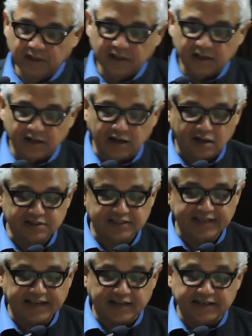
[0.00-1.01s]
large
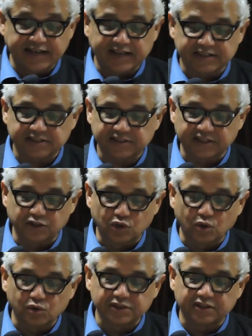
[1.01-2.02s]
desks, and
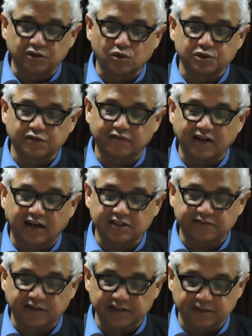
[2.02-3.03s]
rows of
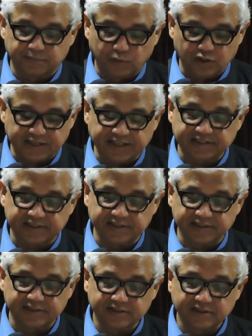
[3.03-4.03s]
glass-fronted
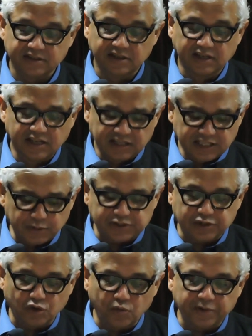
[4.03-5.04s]
bookcases. There were
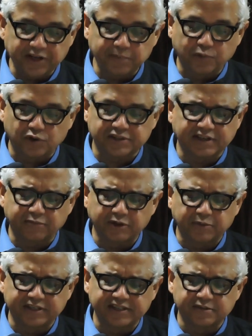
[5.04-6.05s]
so many books that we
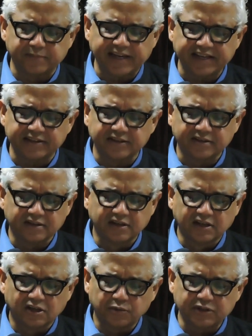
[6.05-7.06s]
were dismayed.
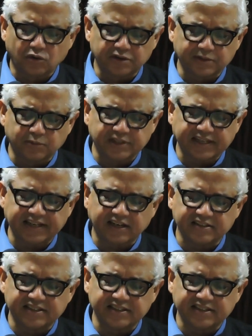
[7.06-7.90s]
We thought it would take us